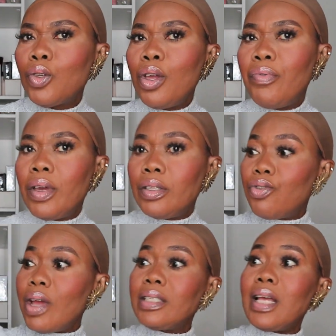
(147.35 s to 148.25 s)
so if you're
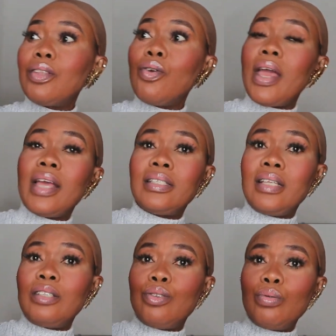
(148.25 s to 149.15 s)
interested, don't
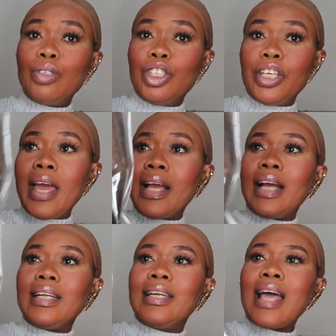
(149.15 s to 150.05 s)
hesitate to
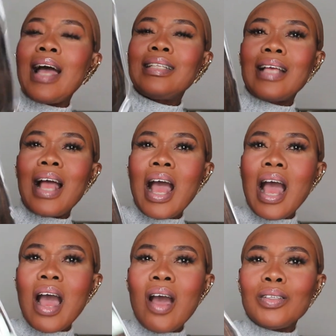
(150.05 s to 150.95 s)
check that
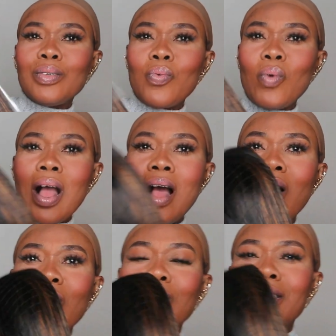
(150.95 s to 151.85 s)
out.
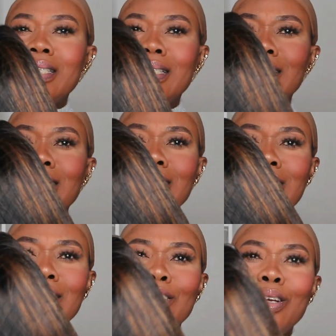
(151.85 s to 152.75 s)
Wow, this is it.